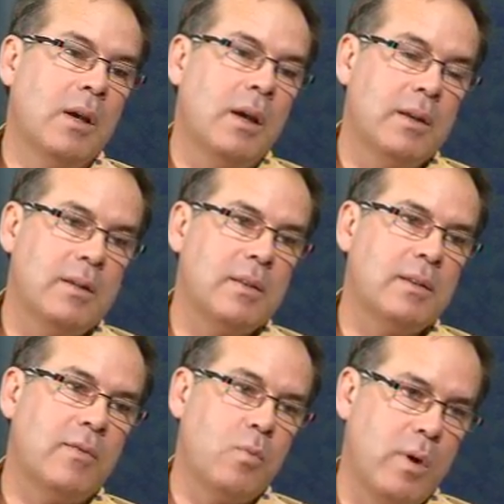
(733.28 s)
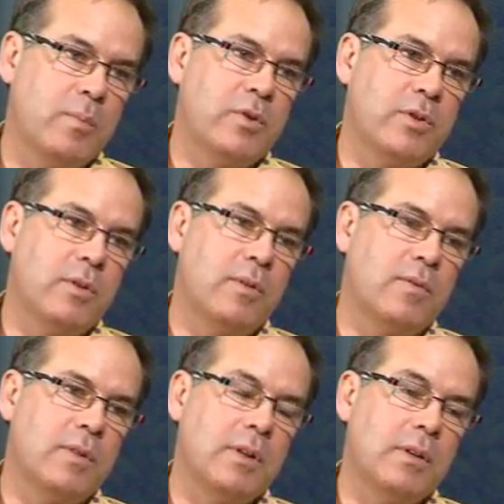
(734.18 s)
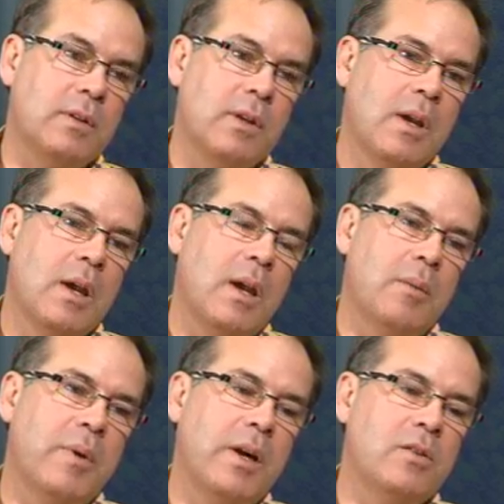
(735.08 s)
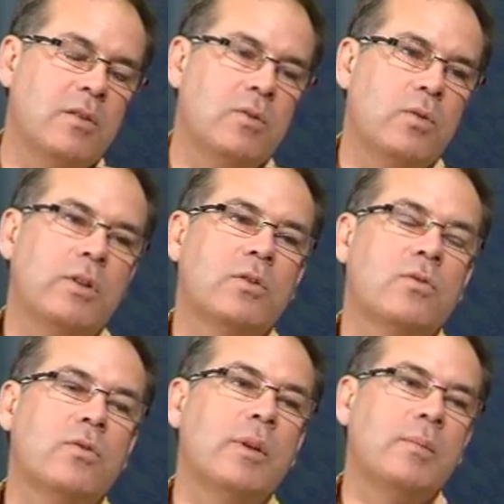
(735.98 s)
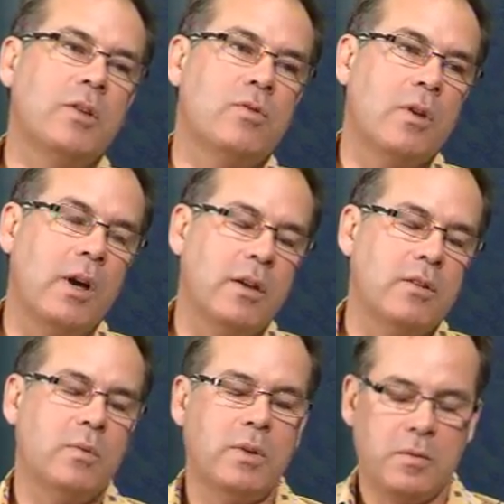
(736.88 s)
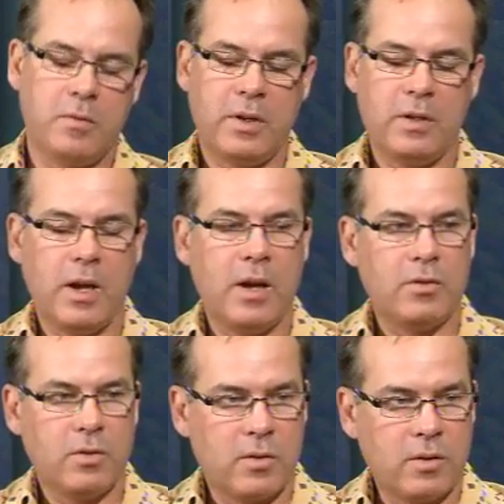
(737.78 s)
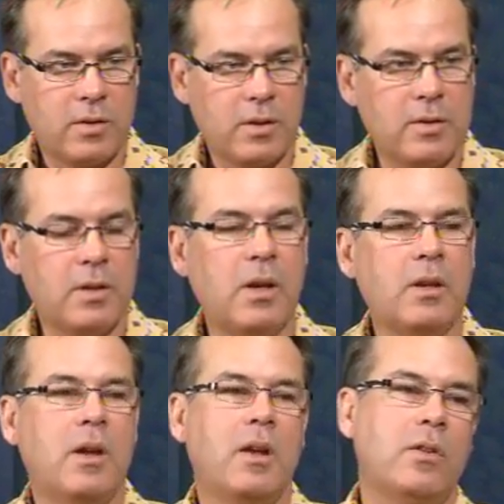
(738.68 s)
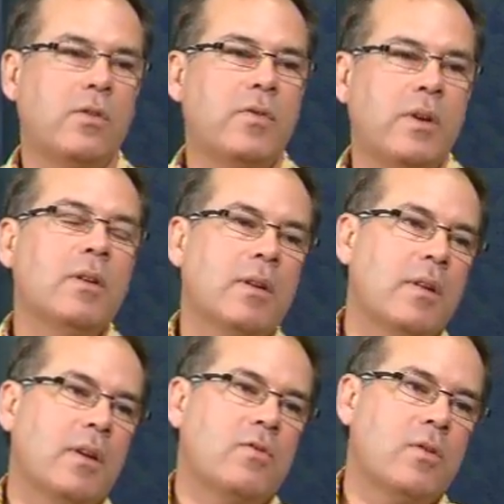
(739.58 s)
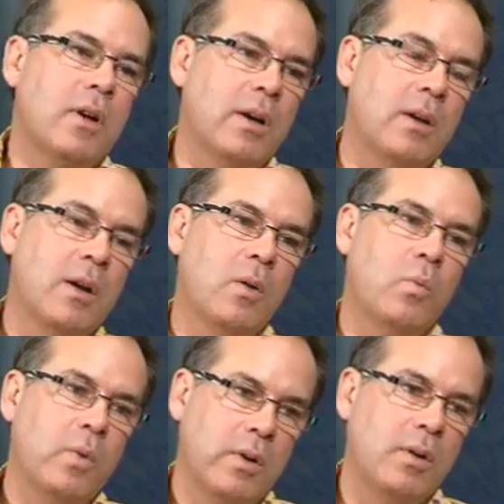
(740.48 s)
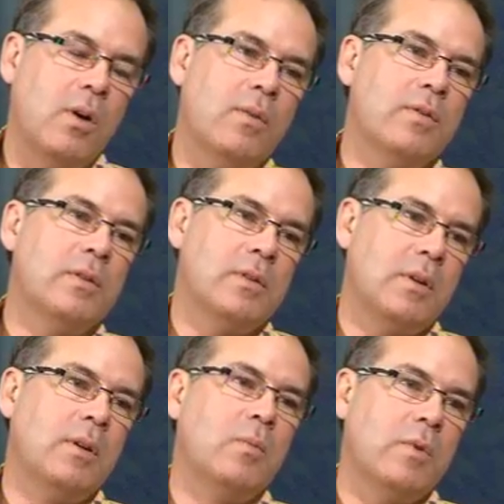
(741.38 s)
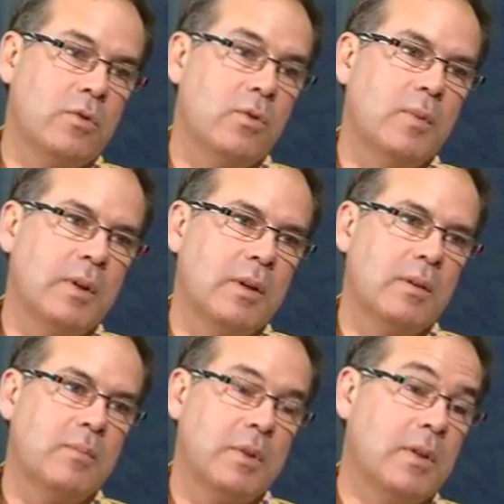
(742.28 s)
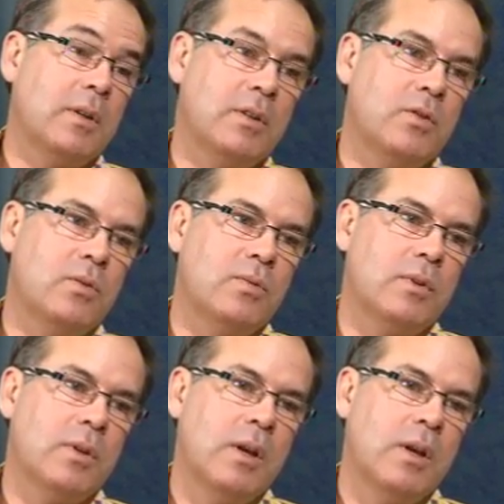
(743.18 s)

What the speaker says: It does have one preservative in it. And patients who are extremely dry, so when you run your hands across their skin and you feel that they're dry, will often sting with sorboline, particularly children.